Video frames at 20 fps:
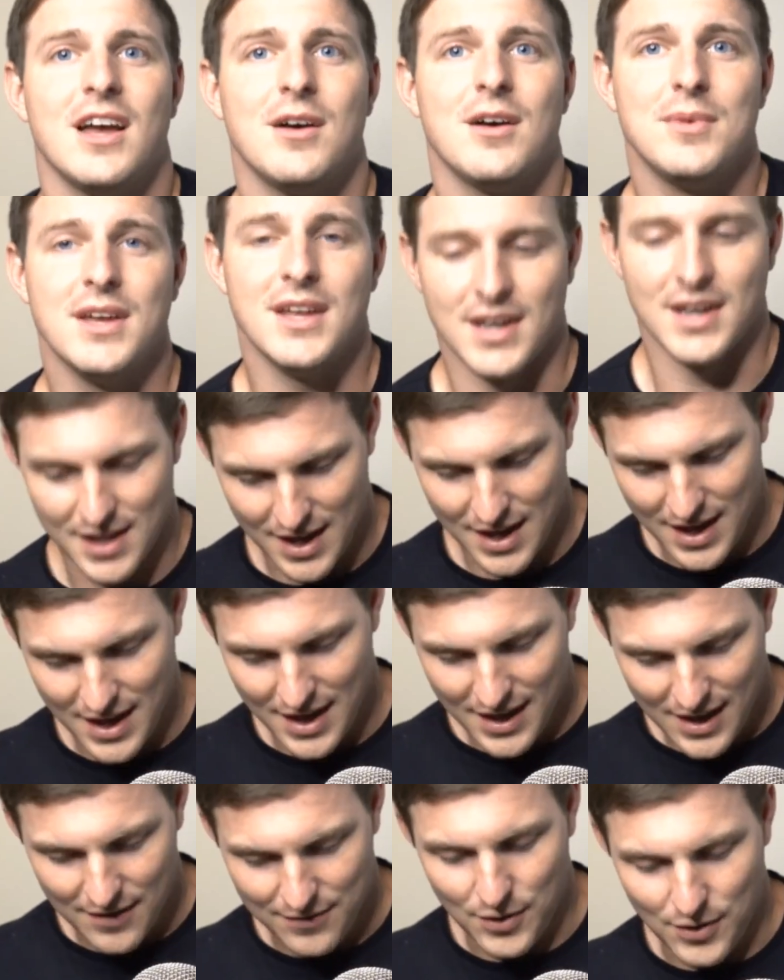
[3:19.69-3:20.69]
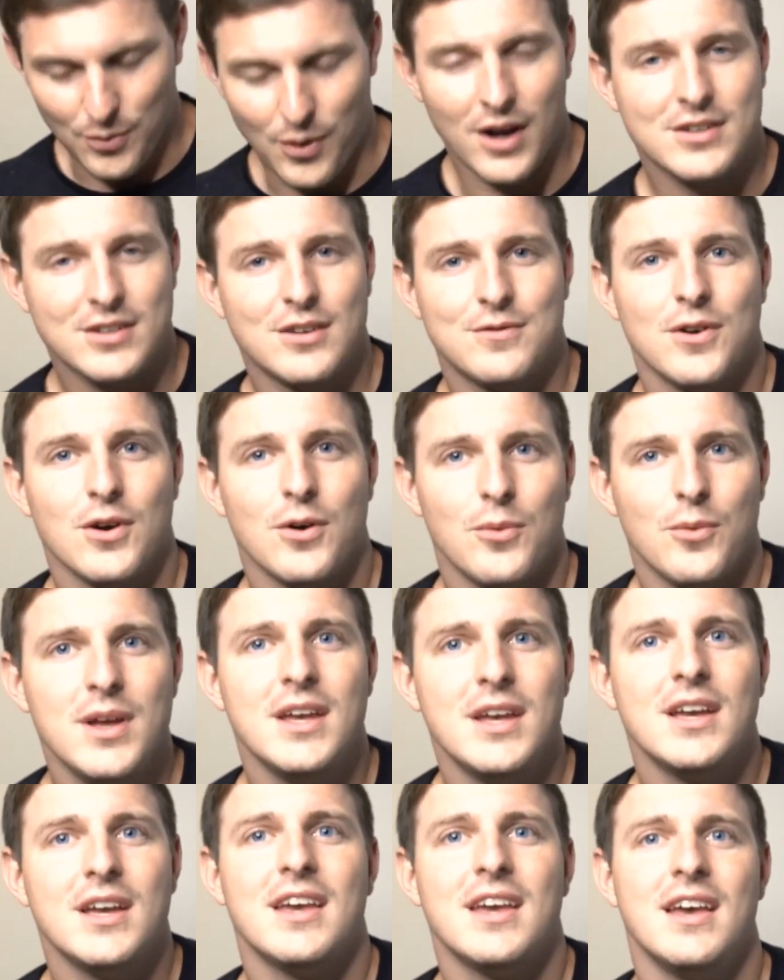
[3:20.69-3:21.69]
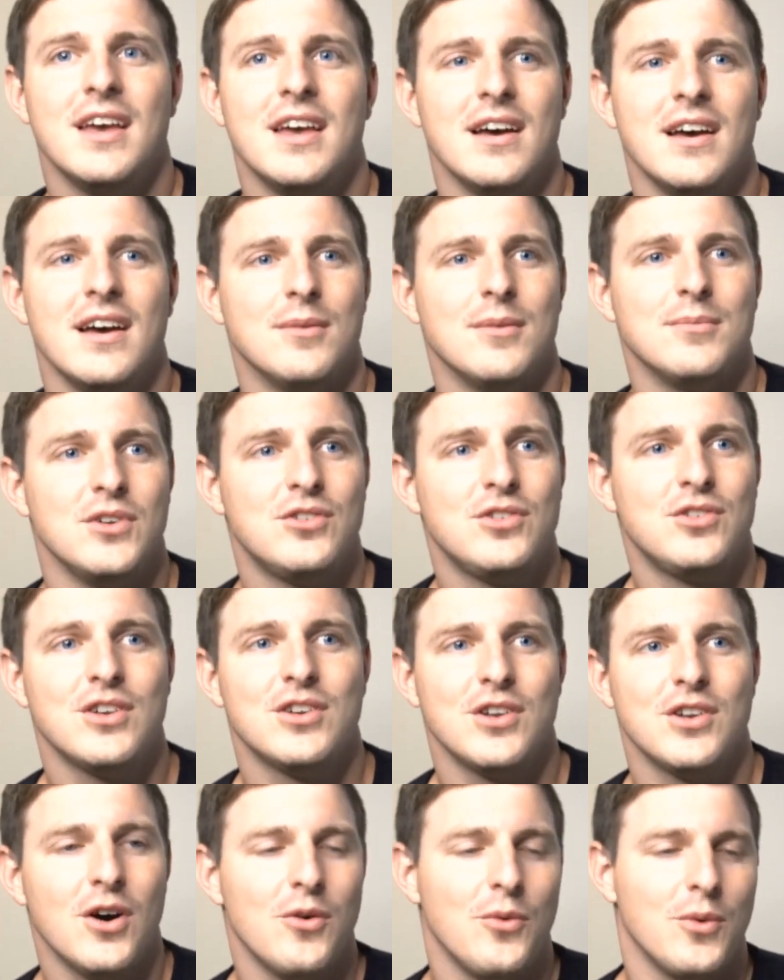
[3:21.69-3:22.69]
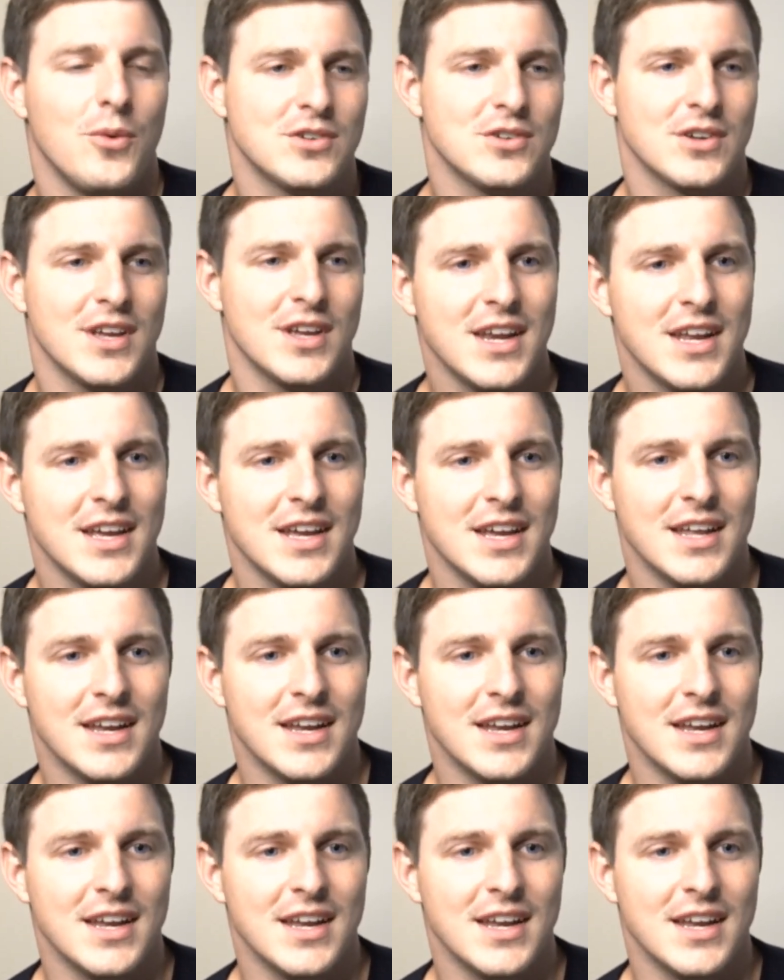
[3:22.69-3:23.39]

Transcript: I mean, if you watch it for a week, you should know what you're getting.